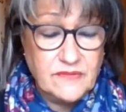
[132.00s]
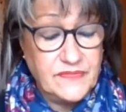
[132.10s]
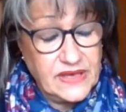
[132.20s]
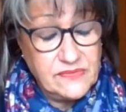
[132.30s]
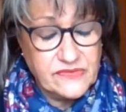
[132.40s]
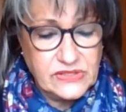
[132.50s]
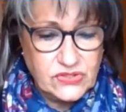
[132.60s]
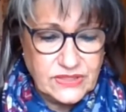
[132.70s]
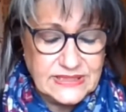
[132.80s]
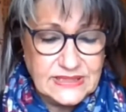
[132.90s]
They were
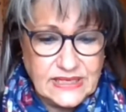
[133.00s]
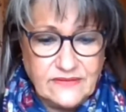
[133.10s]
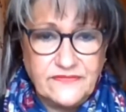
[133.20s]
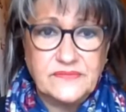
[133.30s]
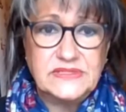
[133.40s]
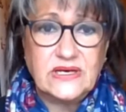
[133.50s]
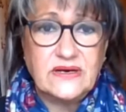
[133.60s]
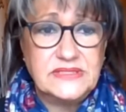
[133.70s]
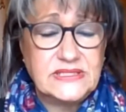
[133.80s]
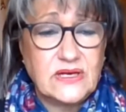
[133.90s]
interesting from time to